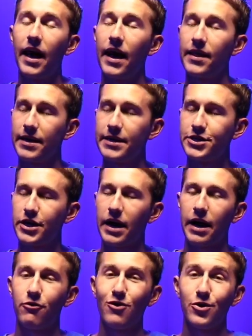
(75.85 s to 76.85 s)
and the
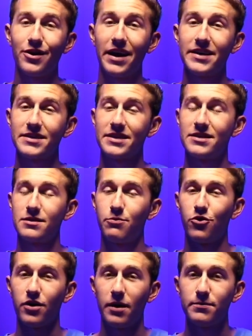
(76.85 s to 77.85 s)
DJI Ronin S can
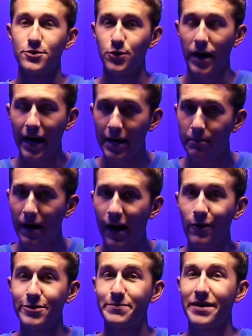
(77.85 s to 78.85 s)
support up to 8 pounds,